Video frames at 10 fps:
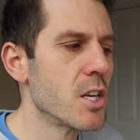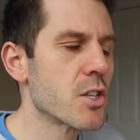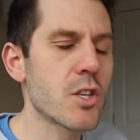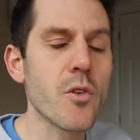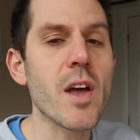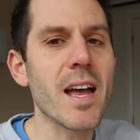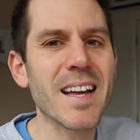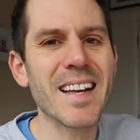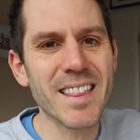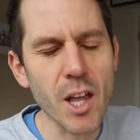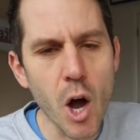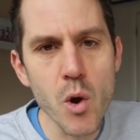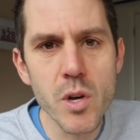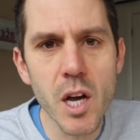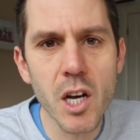So the
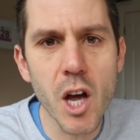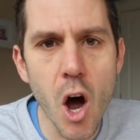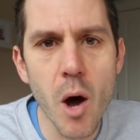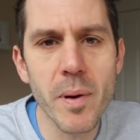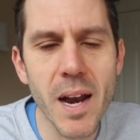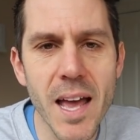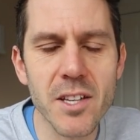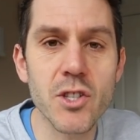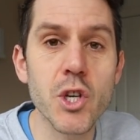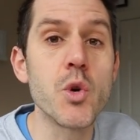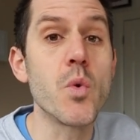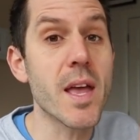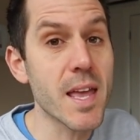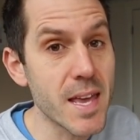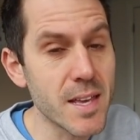Hoka Carbon
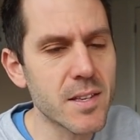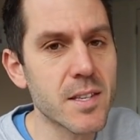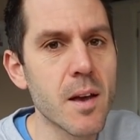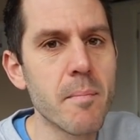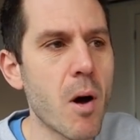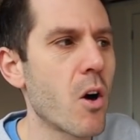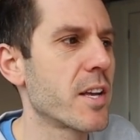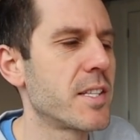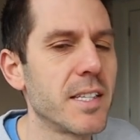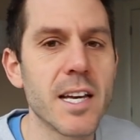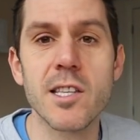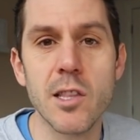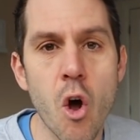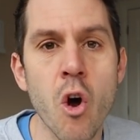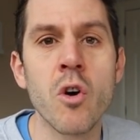X2 is marketed as
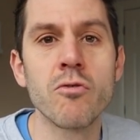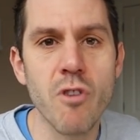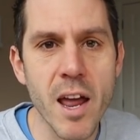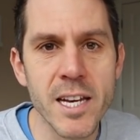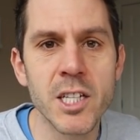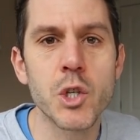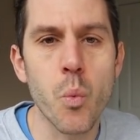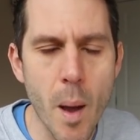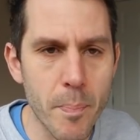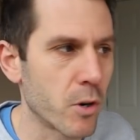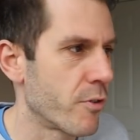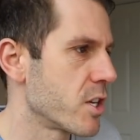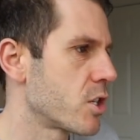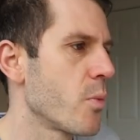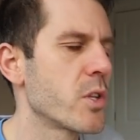long-range weaponry.
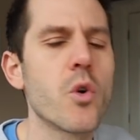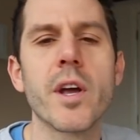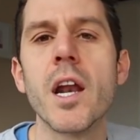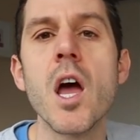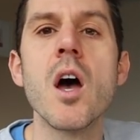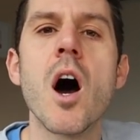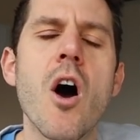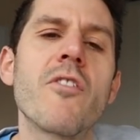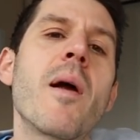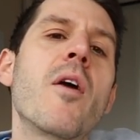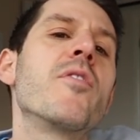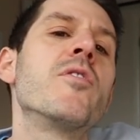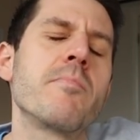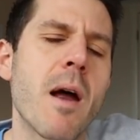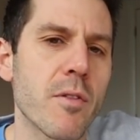So we're talking half
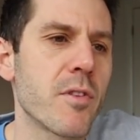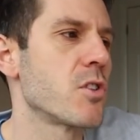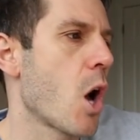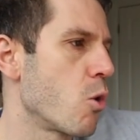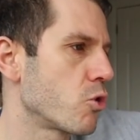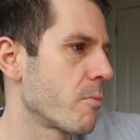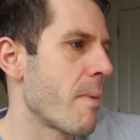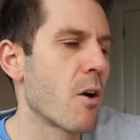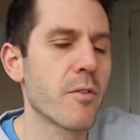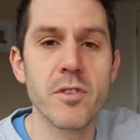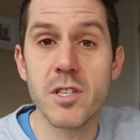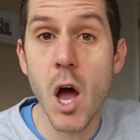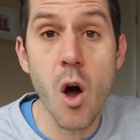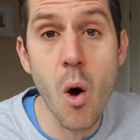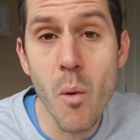marathons, marathons, ultra
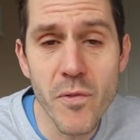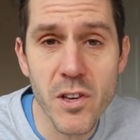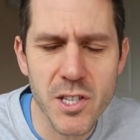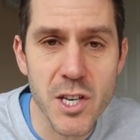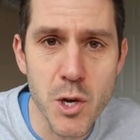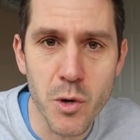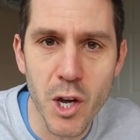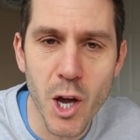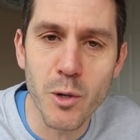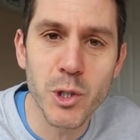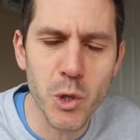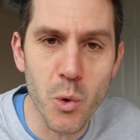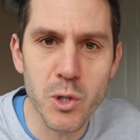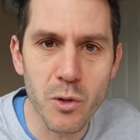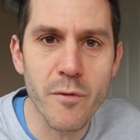marathons. Obviously you can go
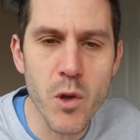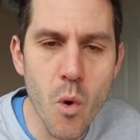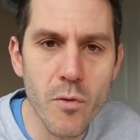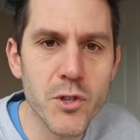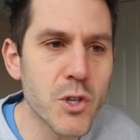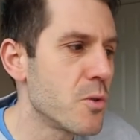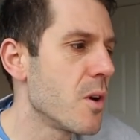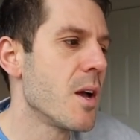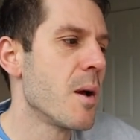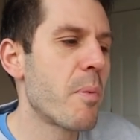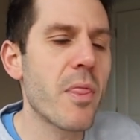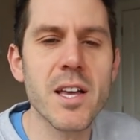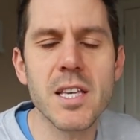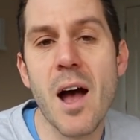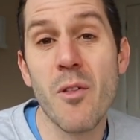shorter if you want to, but
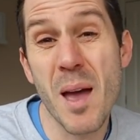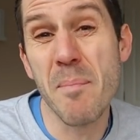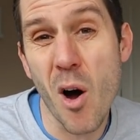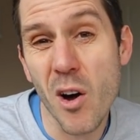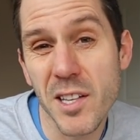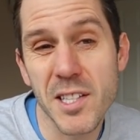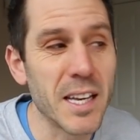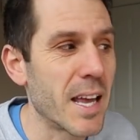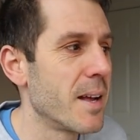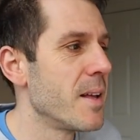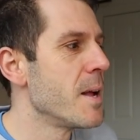that's how they're marketing it.